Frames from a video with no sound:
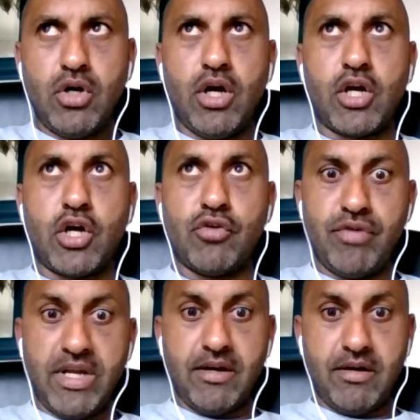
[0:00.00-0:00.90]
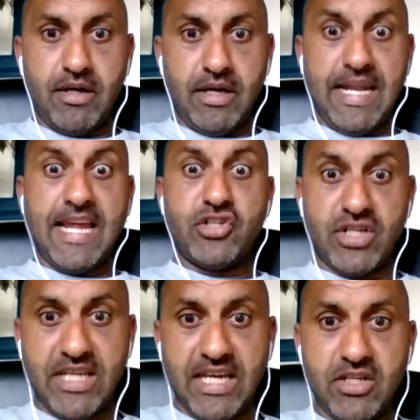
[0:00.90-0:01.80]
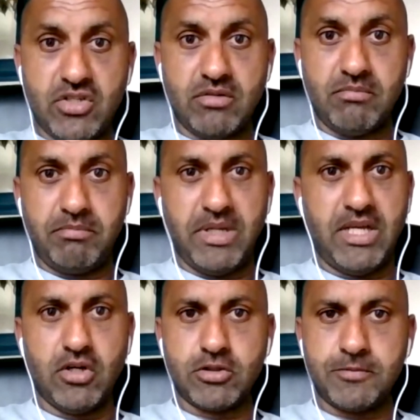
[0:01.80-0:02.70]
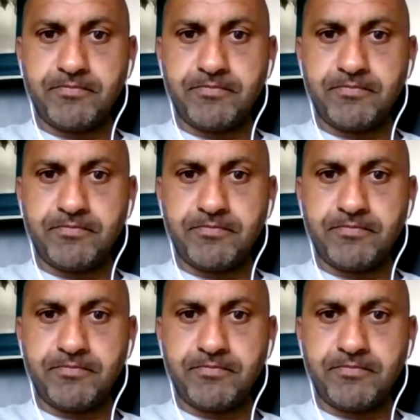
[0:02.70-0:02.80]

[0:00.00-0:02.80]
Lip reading: a career and education, because